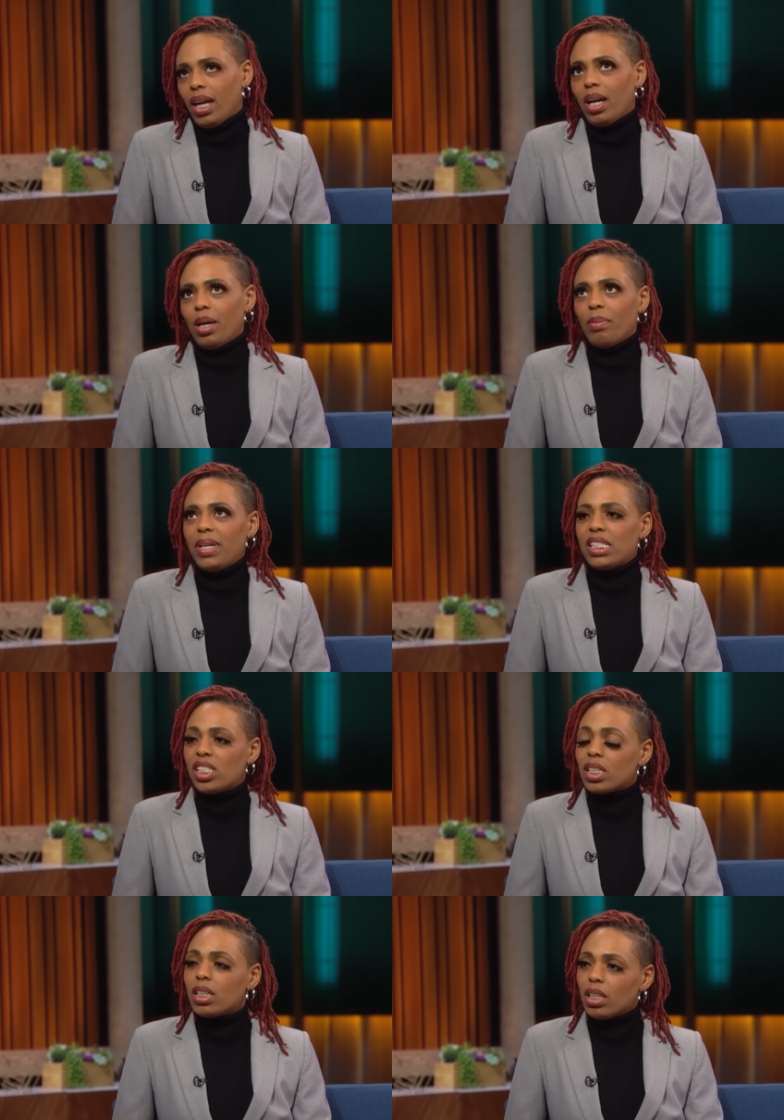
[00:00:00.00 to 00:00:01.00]
Um, it
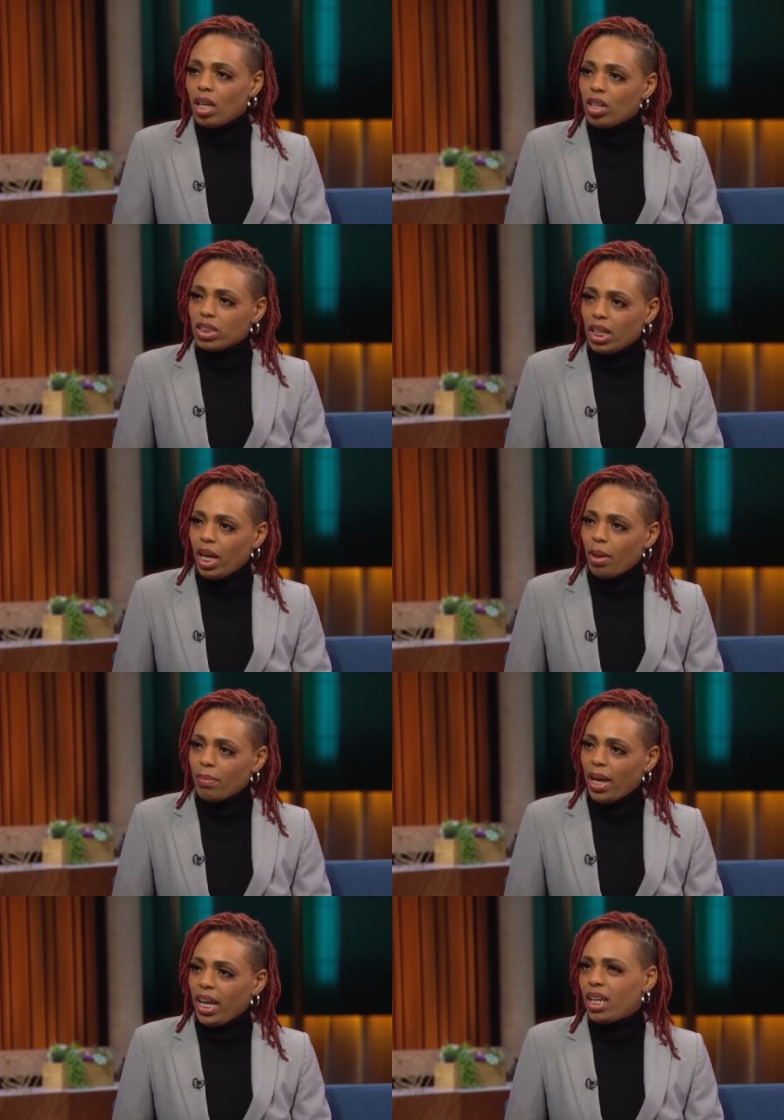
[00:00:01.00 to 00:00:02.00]
took a long
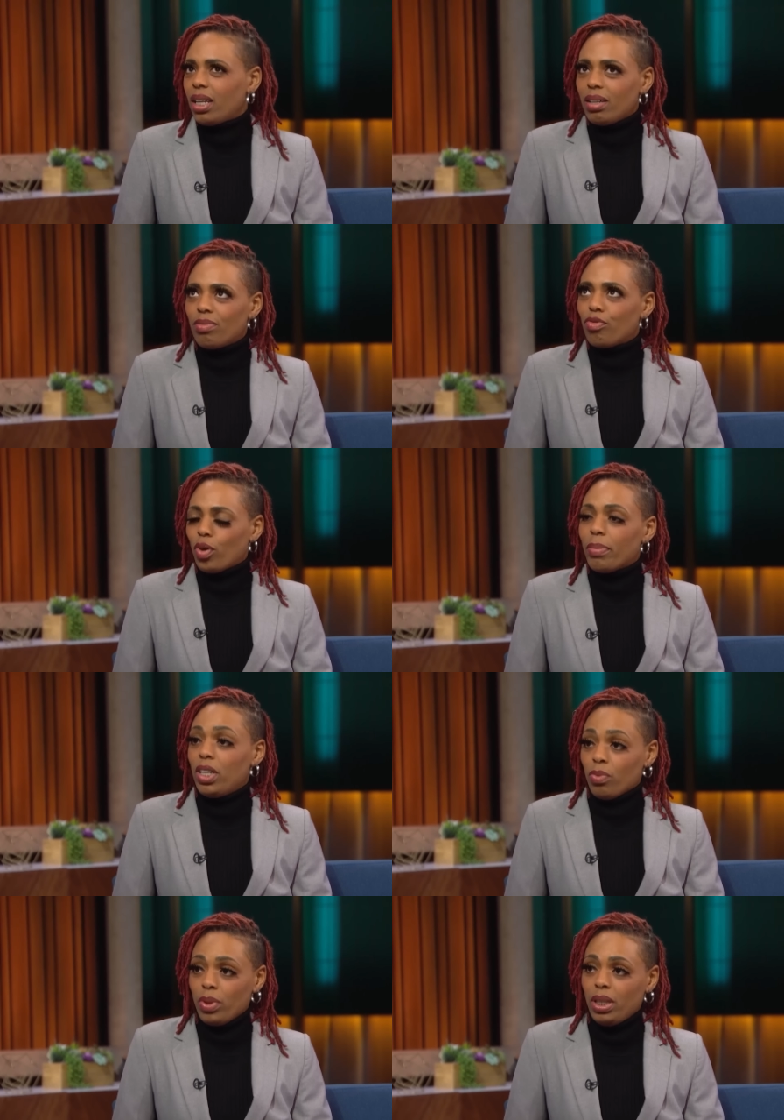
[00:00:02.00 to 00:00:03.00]
time, like for me
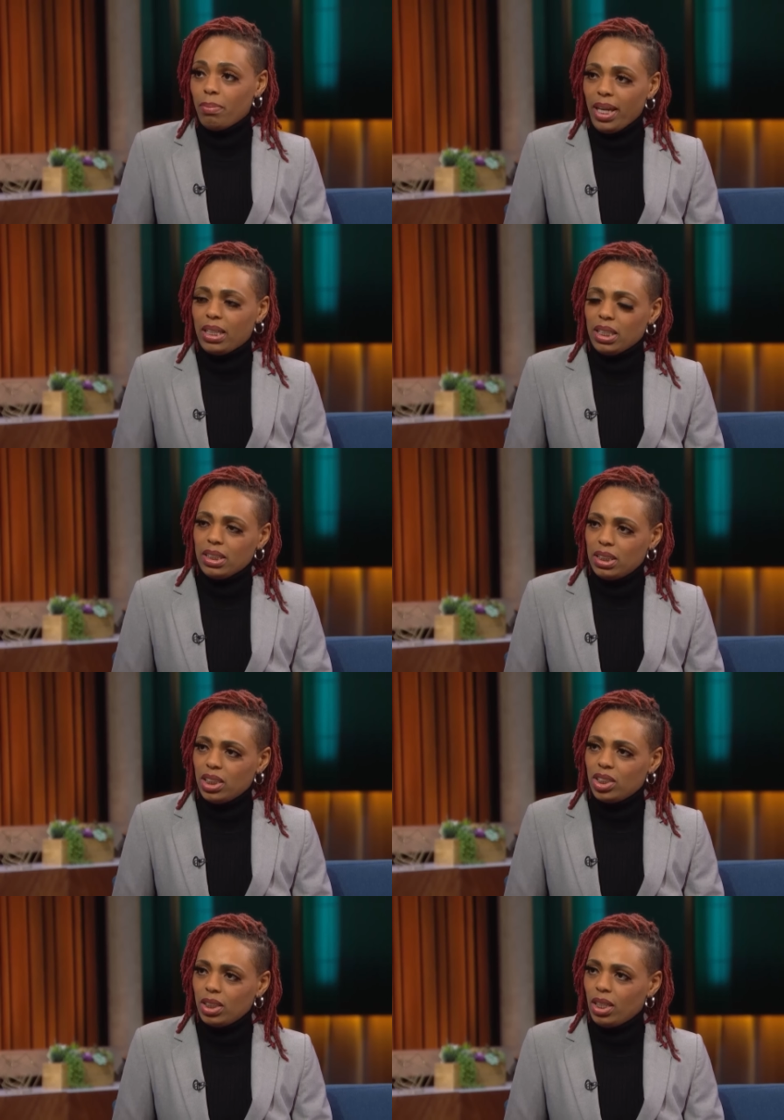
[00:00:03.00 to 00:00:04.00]
to really make that
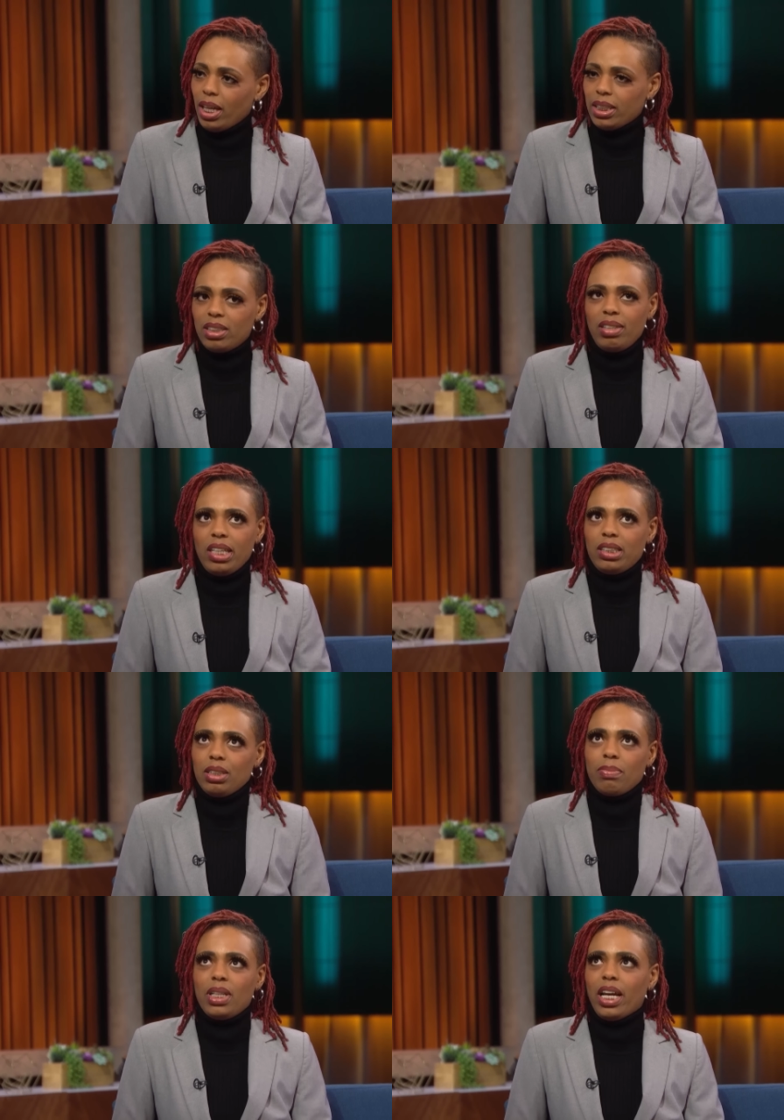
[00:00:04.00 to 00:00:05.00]
decision. I it
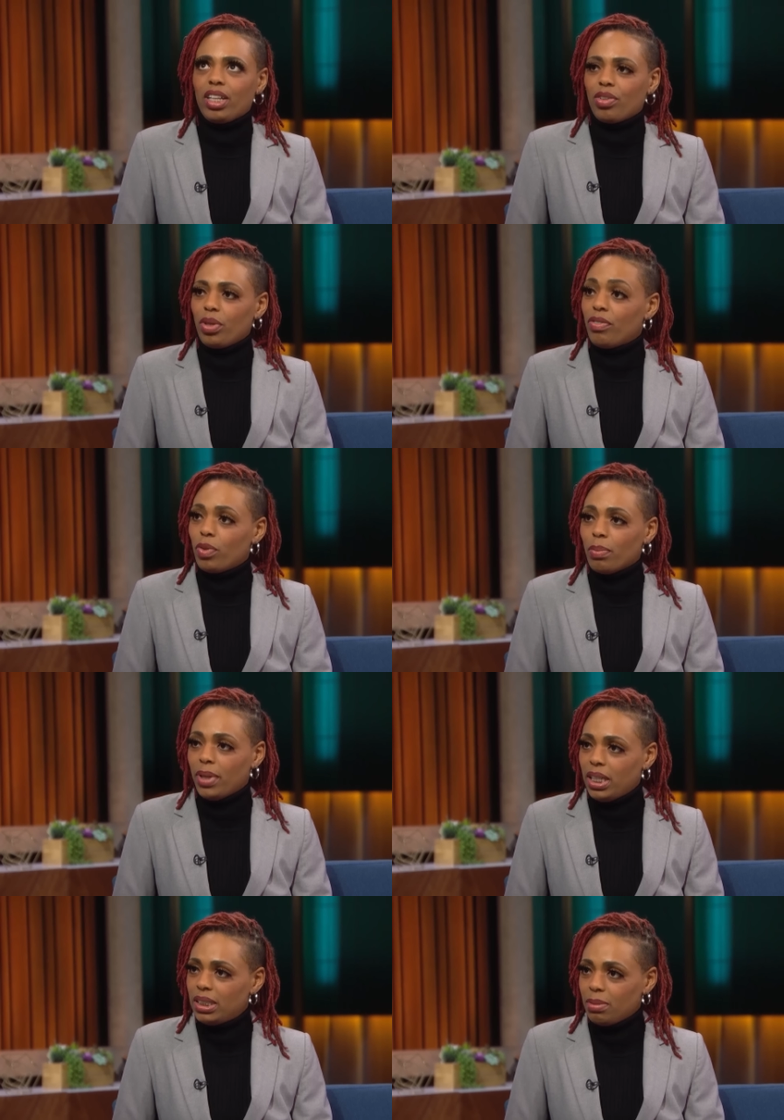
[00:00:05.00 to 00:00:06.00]
took me like three or four
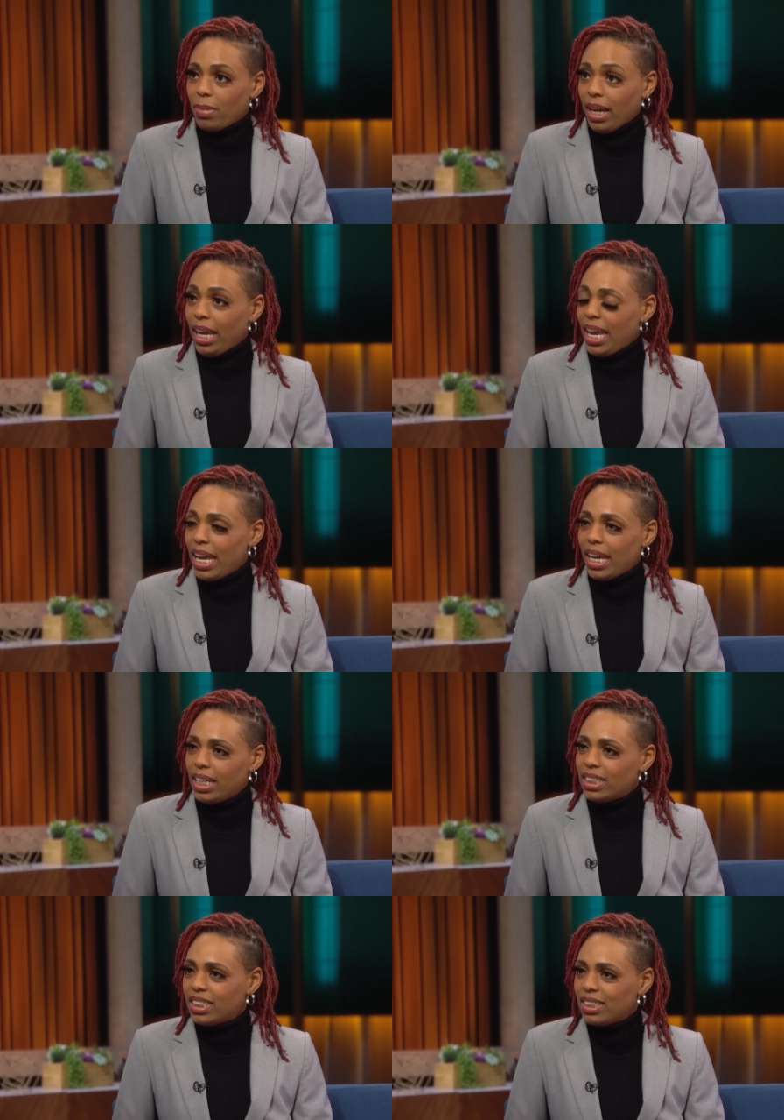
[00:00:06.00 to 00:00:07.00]
months in my
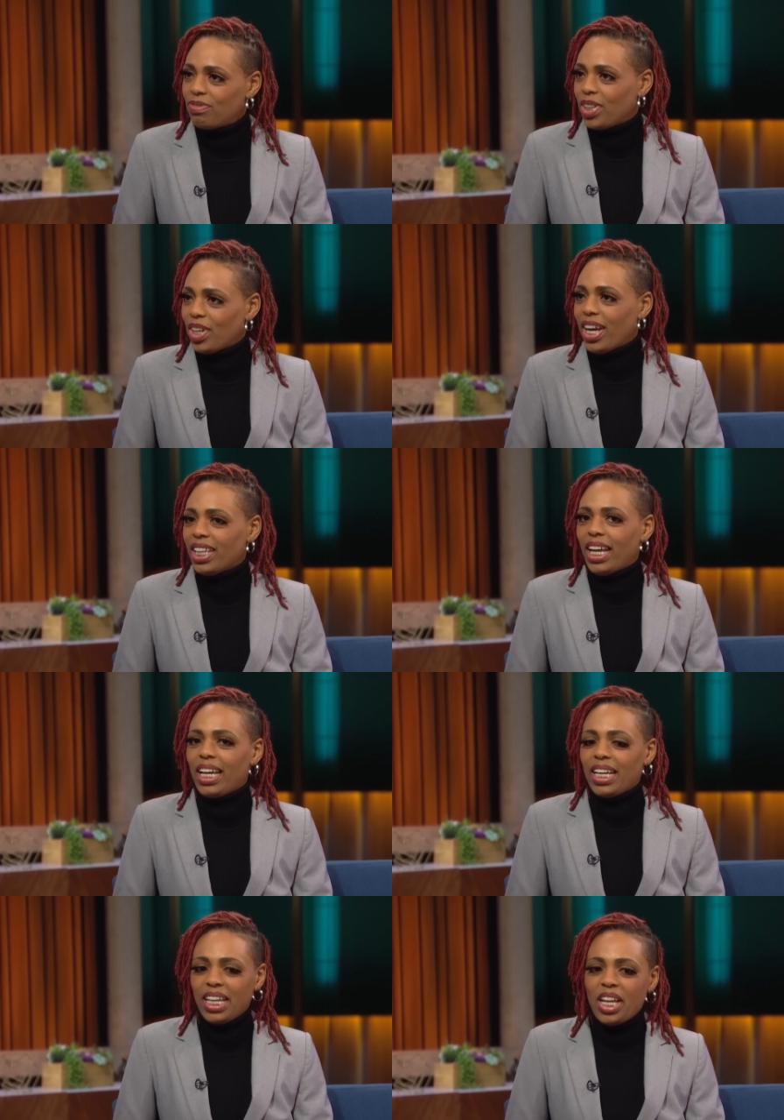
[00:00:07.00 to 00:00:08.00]
head to figure out
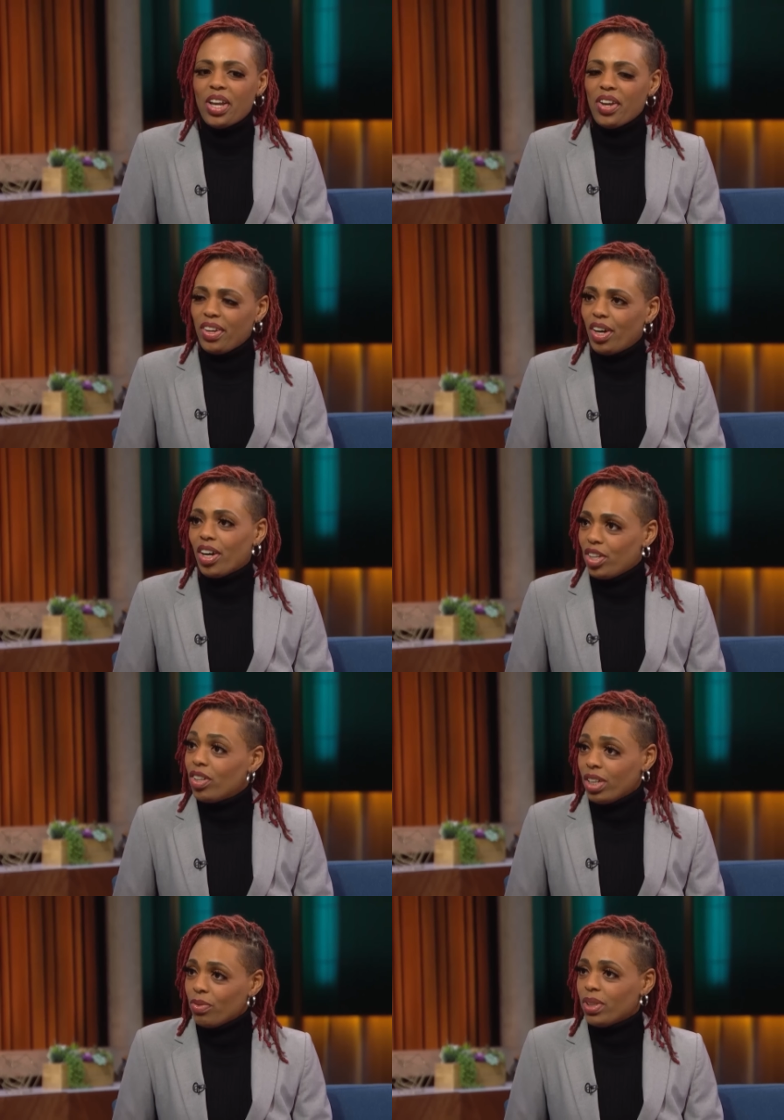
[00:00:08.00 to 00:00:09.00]
like, are you
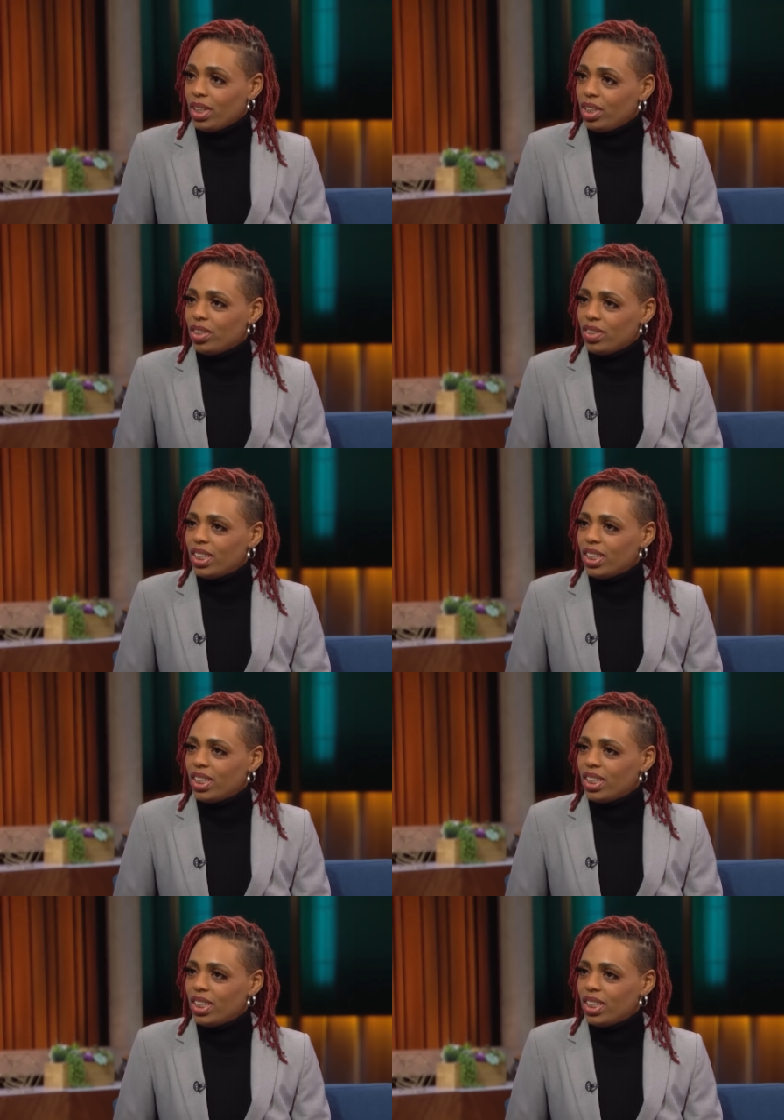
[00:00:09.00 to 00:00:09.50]
gonna really do